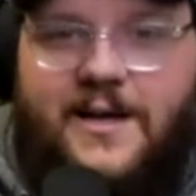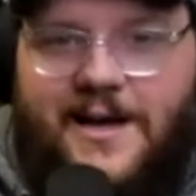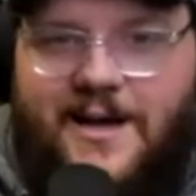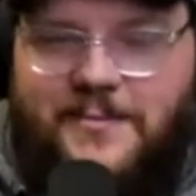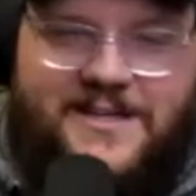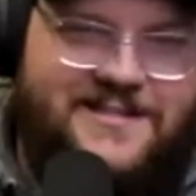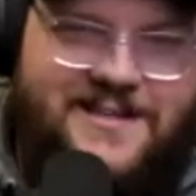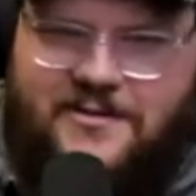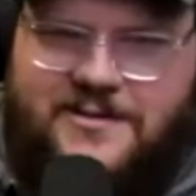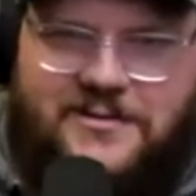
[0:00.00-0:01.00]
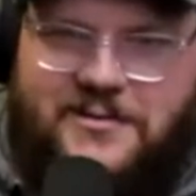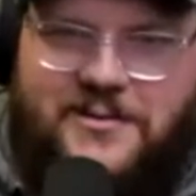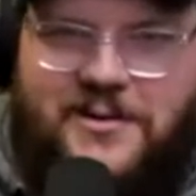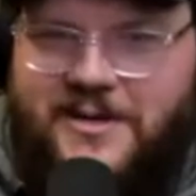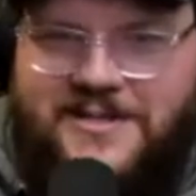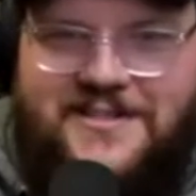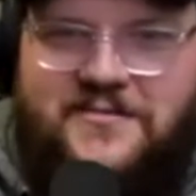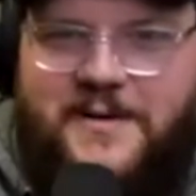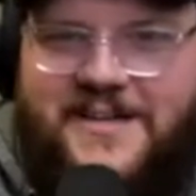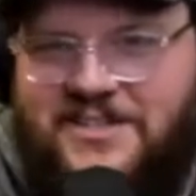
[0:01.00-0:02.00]
That sounds a little
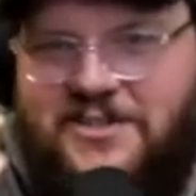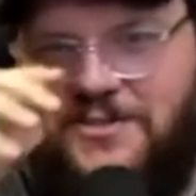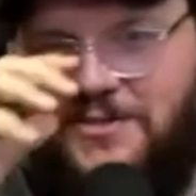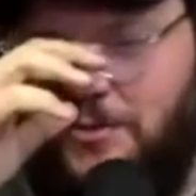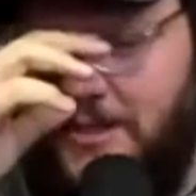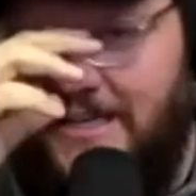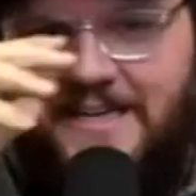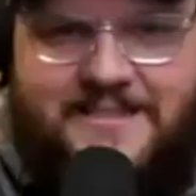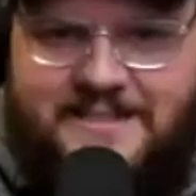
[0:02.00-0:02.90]
aggressive, but it just truly is.